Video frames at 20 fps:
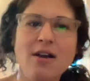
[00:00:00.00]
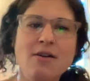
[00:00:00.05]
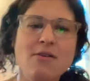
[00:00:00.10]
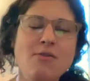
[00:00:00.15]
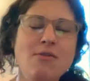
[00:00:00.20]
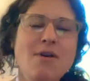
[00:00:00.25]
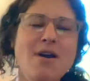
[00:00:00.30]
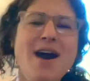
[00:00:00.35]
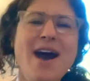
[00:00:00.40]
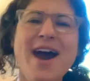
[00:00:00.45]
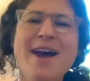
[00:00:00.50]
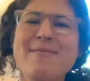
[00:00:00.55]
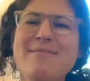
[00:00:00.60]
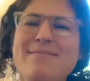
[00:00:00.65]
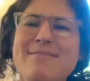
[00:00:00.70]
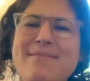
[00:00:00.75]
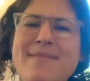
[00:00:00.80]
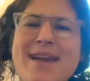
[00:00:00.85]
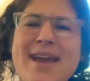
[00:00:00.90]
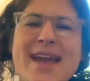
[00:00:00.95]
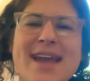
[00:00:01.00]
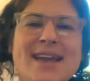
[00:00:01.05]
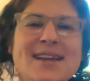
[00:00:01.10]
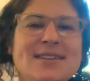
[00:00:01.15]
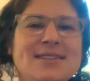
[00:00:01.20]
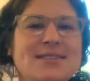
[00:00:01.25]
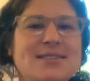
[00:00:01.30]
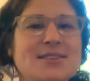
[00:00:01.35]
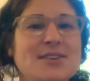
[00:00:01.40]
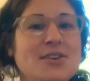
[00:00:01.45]
What
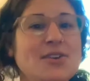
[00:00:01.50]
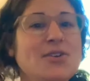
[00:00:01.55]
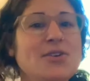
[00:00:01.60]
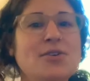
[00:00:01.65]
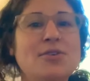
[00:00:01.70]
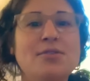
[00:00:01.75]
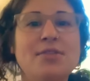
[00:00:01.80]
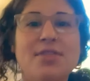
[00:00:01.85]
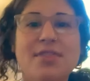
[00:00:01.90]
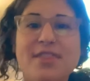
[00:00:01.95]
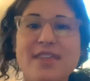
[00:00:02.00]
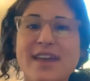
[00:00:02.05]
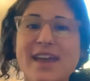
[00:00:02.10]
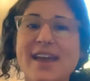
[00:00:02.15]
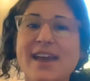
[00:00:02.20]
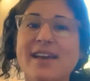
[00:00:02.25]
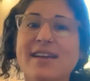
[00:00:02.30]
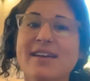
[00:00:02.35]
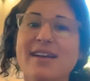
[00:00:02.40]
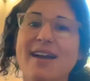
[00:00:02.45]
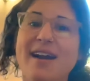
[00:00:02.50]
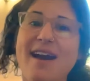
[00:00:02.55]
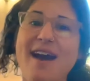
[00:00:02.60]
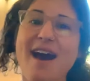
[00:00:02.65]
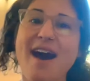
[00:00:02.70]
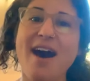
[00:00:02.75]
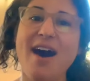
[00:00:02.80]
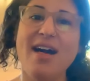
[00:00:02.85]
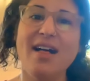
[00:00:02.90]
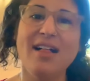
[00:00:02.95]
makes you think
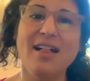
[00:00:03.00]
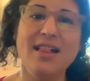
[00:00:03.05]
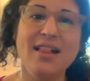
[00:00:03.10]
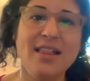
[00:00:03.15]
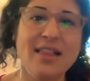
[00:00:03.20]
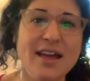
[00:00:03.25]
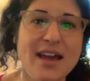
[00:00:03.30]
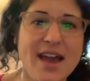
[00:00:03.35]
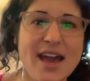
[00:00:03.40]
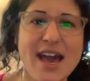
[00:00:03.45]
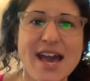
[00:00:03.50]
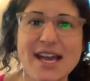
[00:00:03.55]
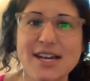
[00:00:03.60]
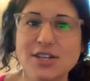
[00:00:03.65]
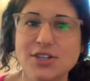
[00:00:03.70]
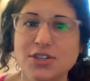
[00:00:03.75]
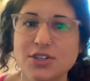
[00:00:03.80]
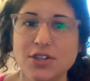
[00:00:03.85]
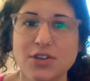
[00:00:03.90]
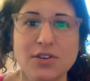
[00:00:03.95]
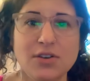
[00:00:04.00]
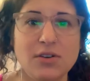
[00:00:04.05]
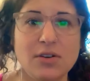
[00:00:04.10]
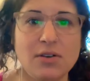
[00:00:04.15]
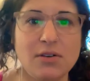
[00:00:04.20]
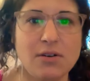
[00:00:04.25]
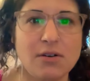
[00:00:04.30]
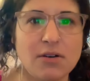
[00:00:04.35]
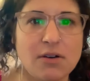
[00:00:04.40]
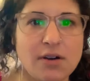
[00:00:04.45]
I'll let
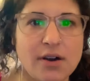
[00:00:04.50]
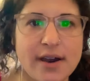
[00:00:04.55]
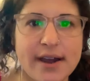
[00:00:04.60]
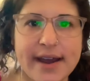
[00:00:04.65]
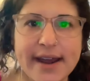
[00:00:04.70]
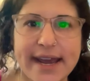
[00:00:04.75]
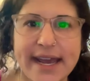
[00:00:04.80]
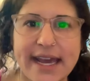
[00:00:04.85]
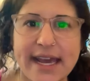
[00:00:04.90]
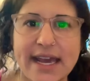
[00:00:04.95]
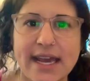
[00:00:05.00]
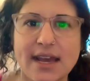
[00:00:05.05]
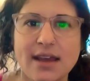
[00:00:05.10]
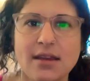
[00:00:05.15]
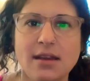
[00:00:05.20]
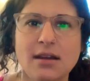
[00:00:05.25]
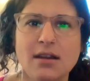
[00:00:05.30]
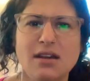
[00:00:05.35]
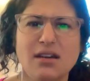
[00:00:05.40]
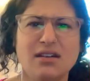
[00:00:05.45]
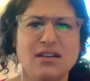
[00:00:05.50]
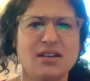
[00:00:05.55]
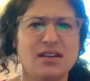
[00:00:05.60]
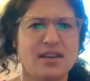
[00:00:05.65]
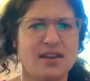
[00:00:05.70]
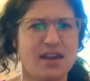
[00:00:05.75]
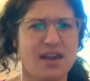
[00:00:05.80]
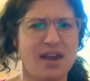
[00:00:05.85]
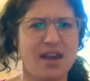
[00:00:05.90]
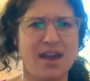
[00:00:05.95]
you in
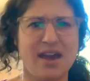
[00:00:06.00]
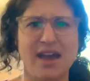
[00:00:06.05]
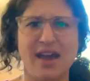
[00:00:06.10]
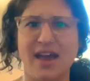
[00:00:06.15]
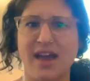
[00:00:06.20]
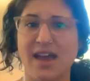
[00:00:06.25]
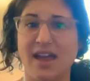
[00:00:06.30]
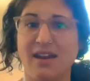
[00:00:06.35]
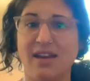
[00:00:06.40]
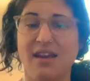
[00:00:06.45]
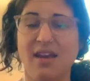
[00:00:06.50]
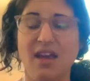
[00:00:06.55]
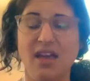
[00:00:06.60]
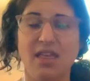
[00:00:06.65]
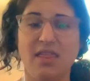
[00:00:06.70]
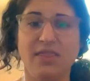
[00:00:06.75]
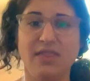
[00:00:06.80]
again?